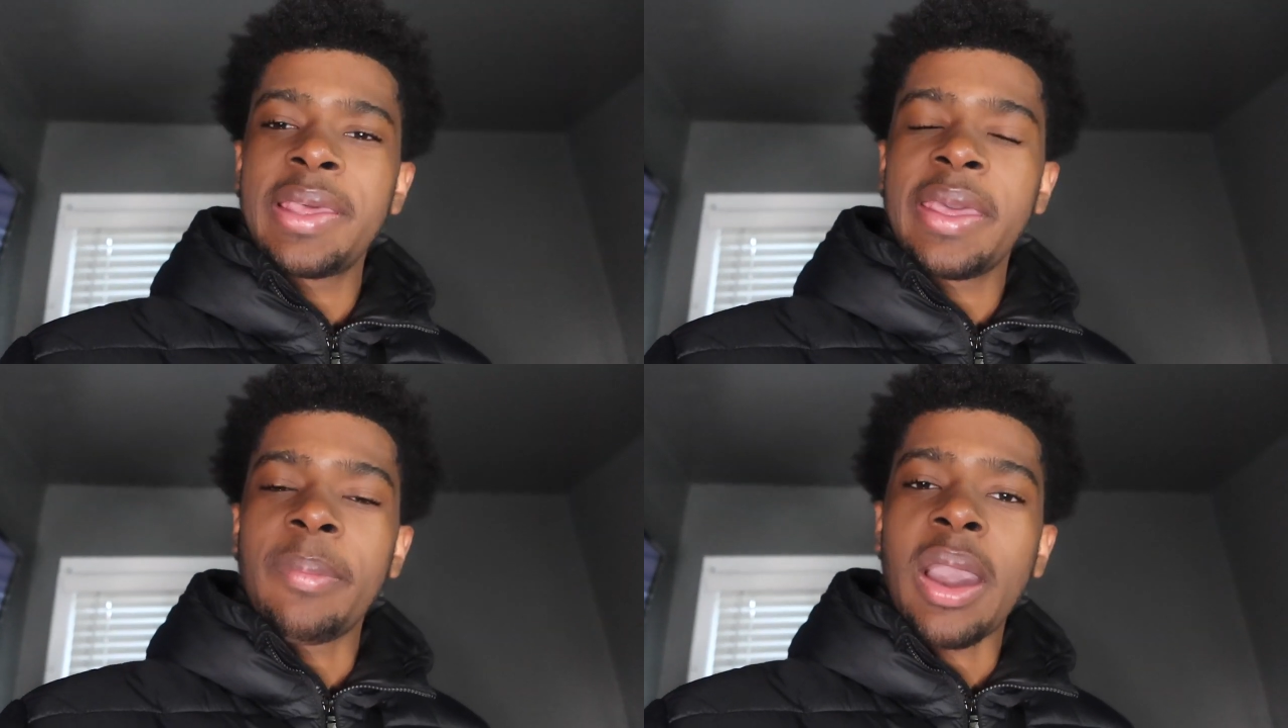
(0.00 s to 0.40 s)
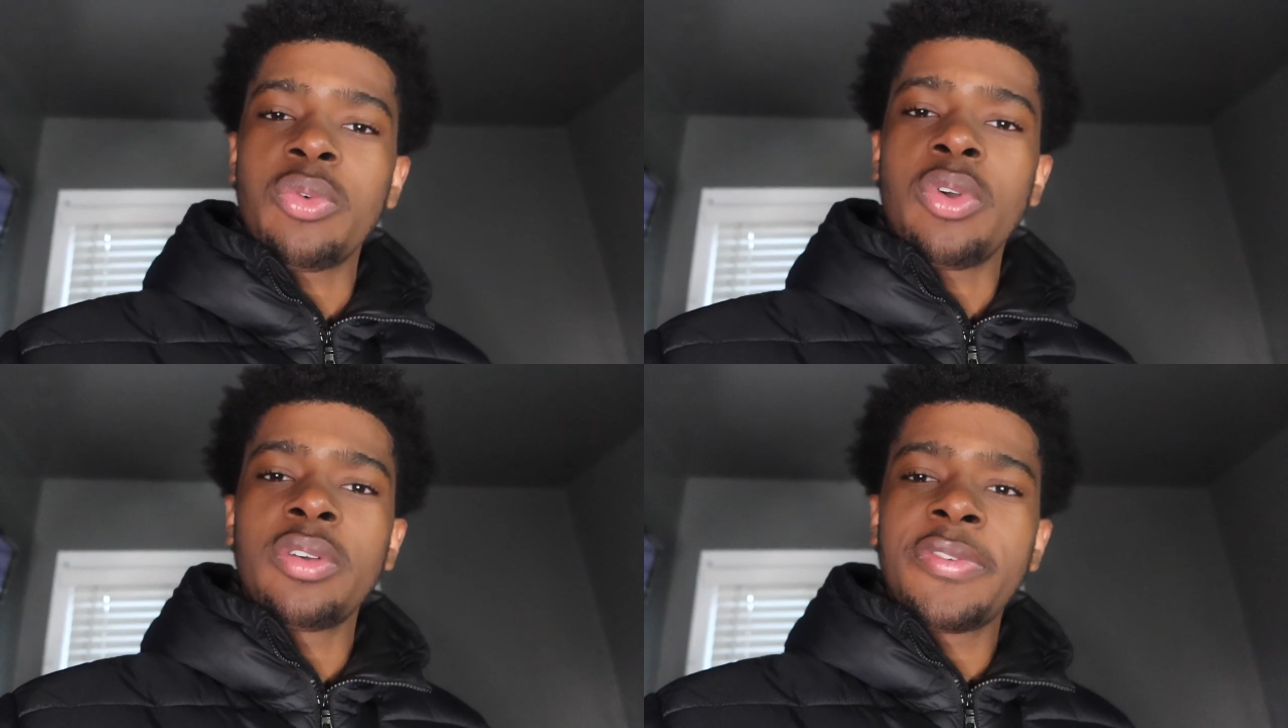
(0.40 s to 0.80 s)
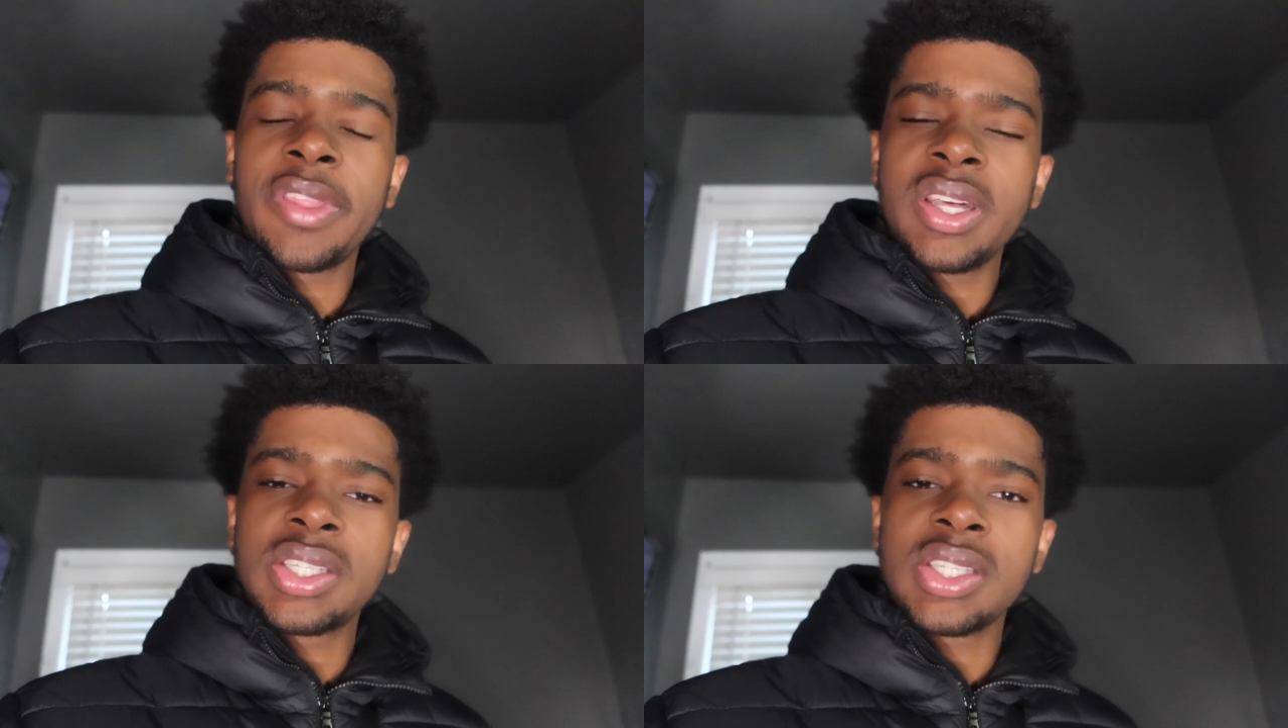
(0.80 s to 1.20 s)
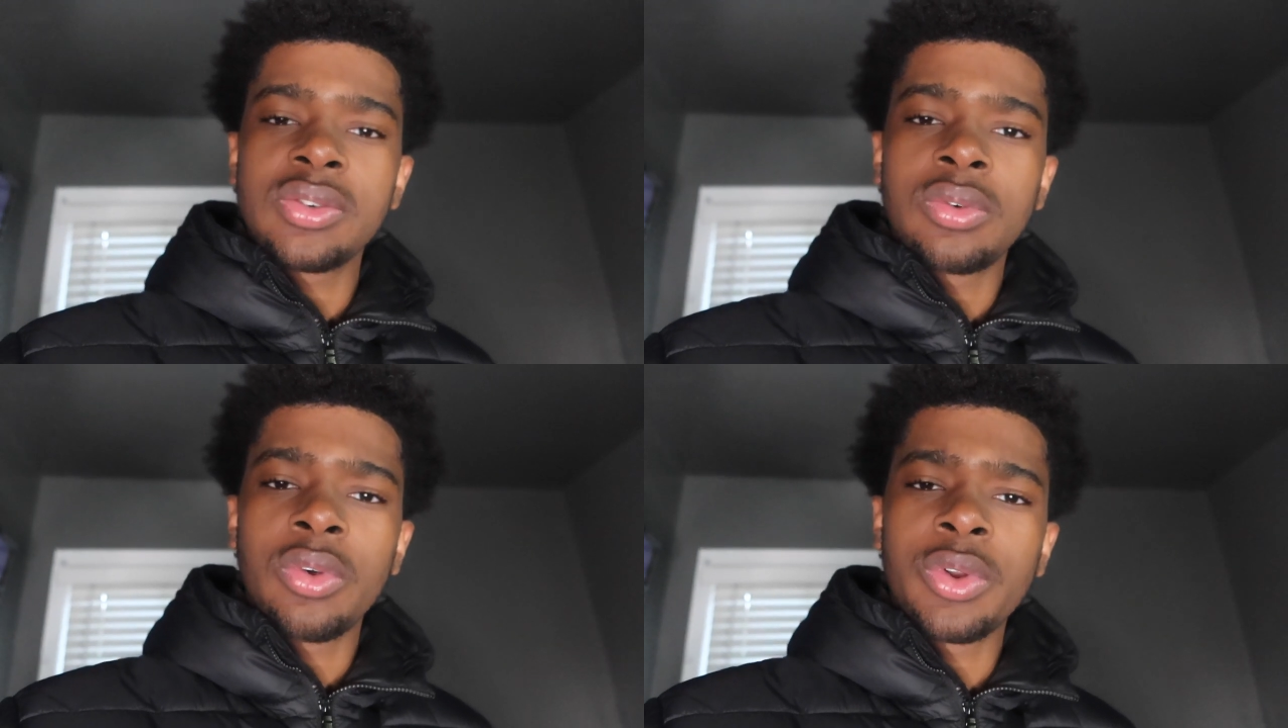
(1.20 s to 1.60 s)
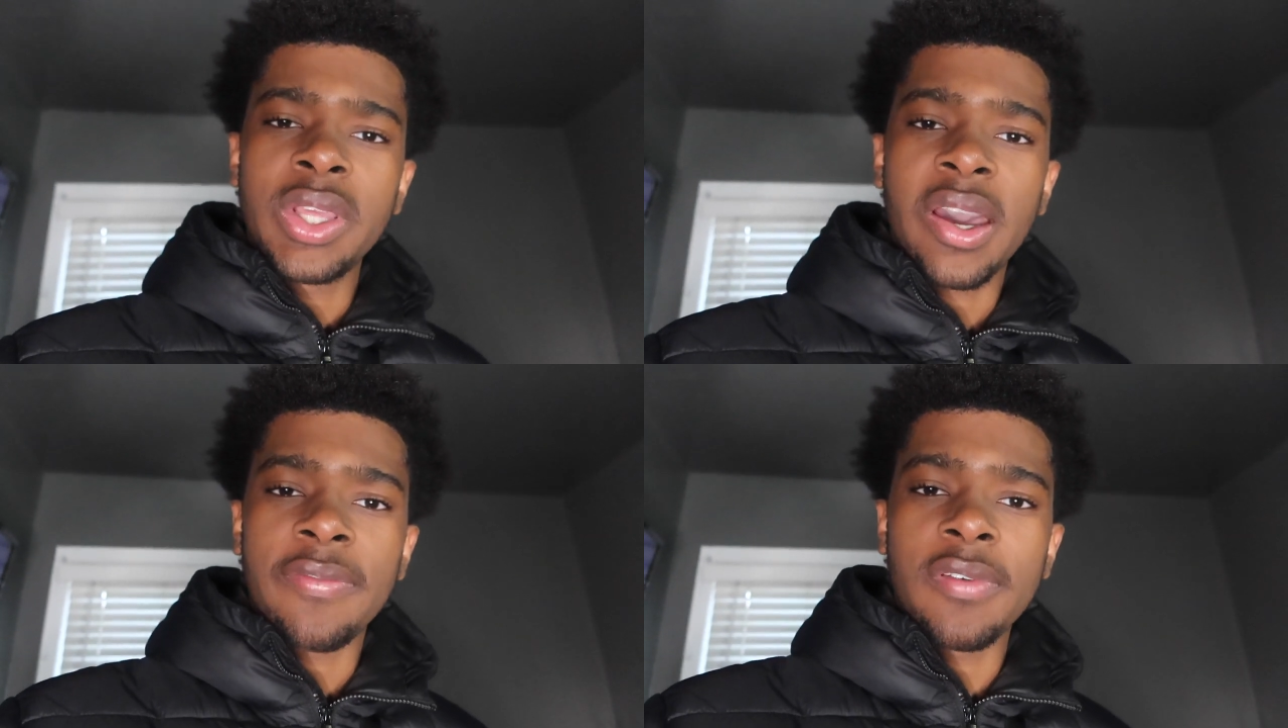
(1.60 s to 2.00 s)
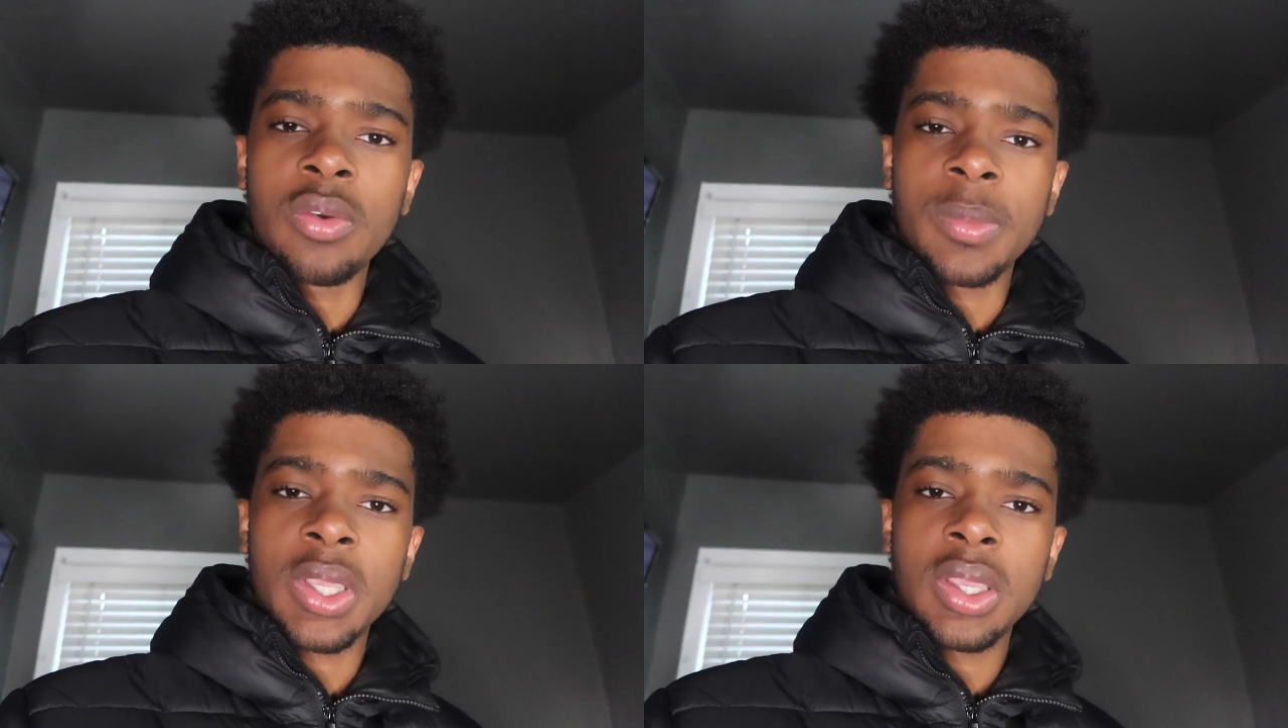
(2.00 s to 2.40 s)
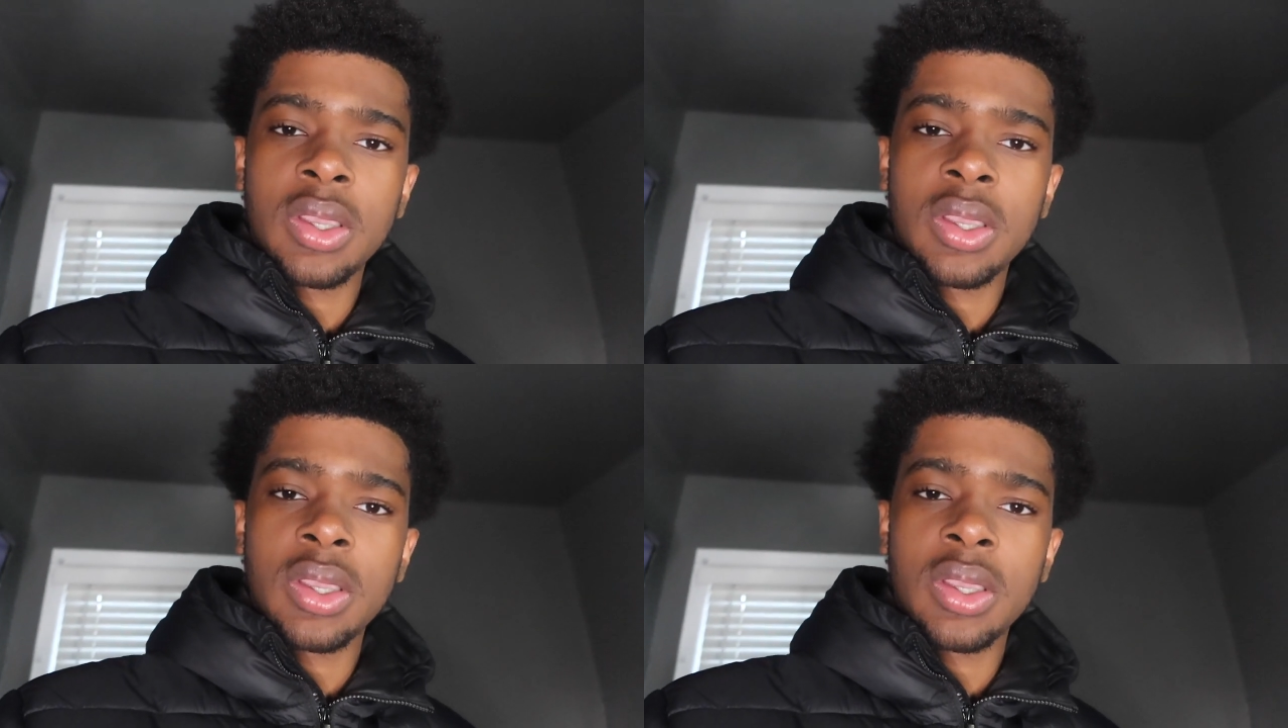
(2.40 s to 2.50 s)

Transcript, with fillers: Am I wrong for this? Or do y'all feel me?